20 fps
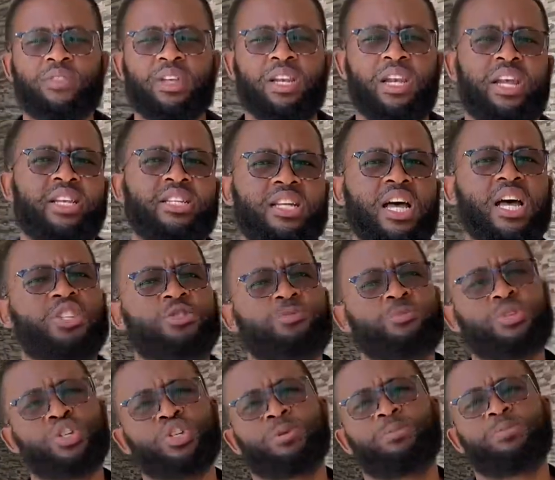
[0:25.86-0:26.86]
the late
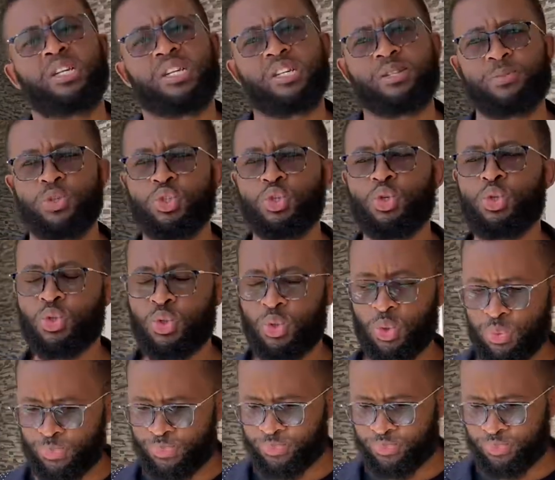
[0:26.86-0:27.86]
Archbishop Desmond Tutu,